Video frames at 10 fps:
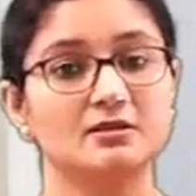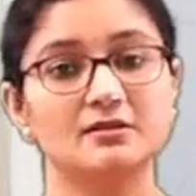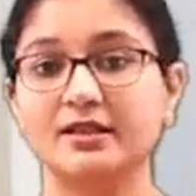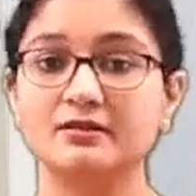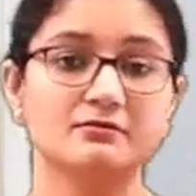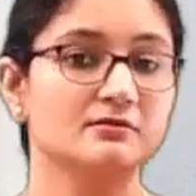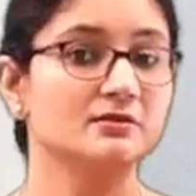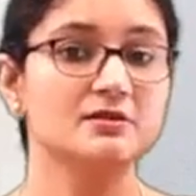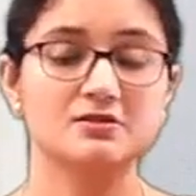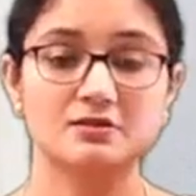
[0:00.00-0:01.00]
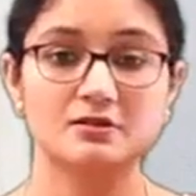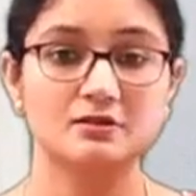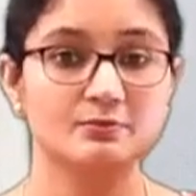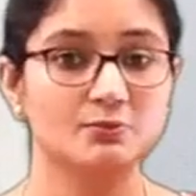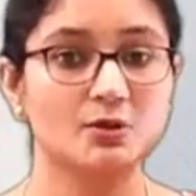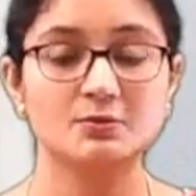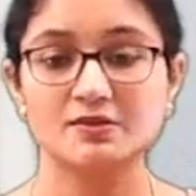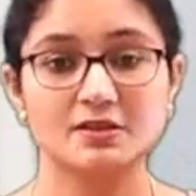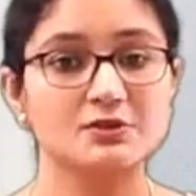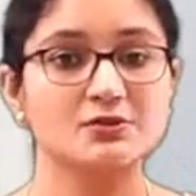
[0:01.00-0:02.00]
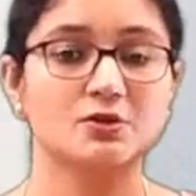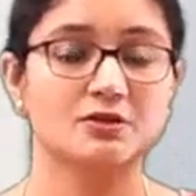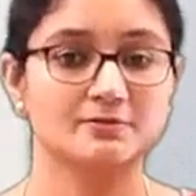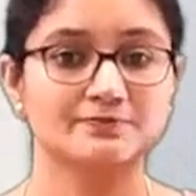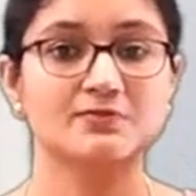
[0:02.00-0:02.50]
then this problem is never solved.